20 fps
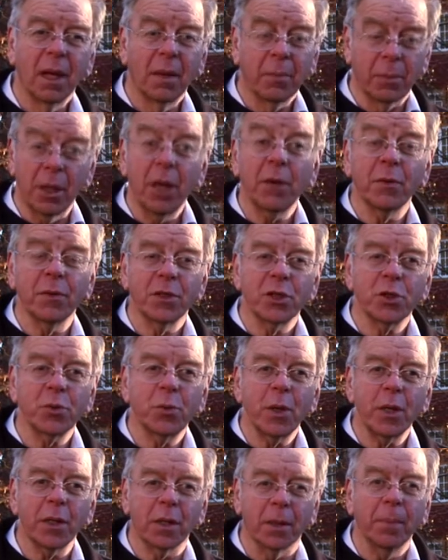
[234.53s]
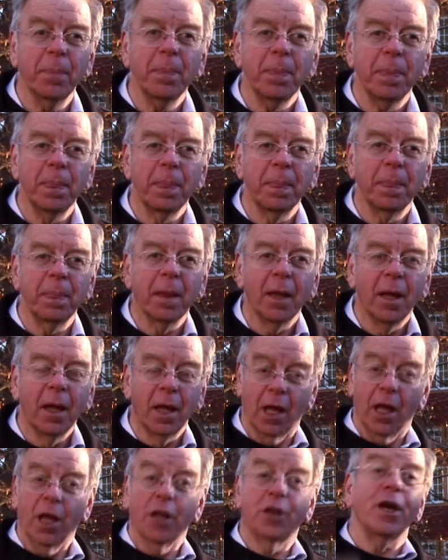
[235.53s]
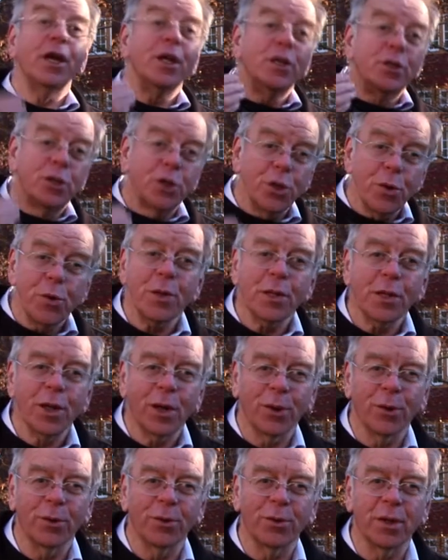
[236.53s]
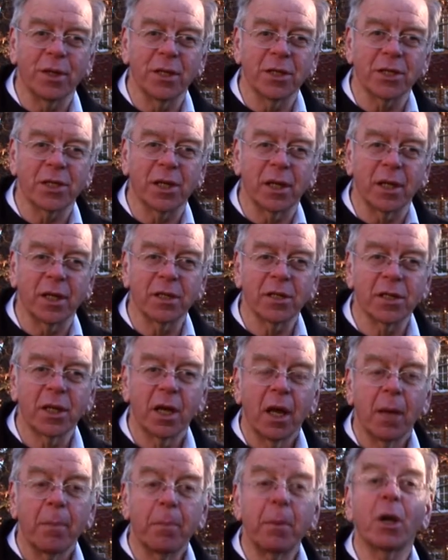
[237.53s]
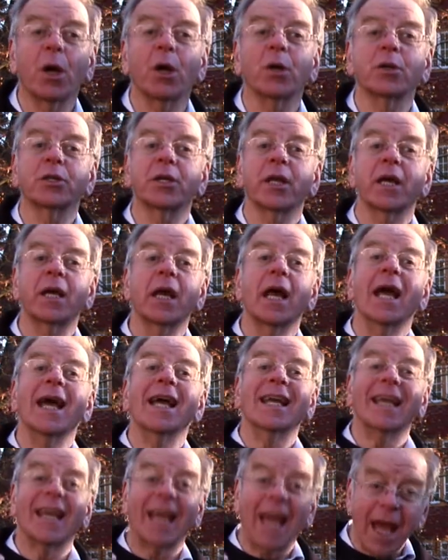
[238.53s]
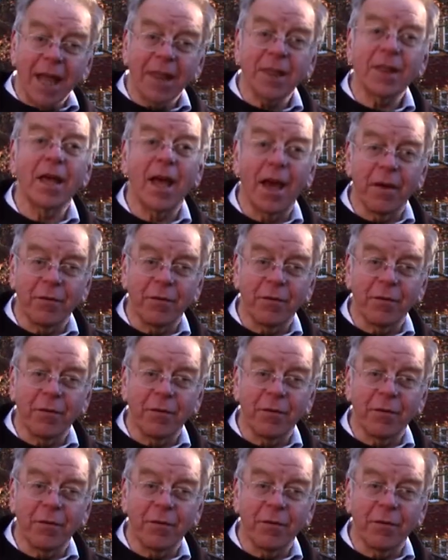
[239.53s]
But here in Sweden, they do include these things because they get the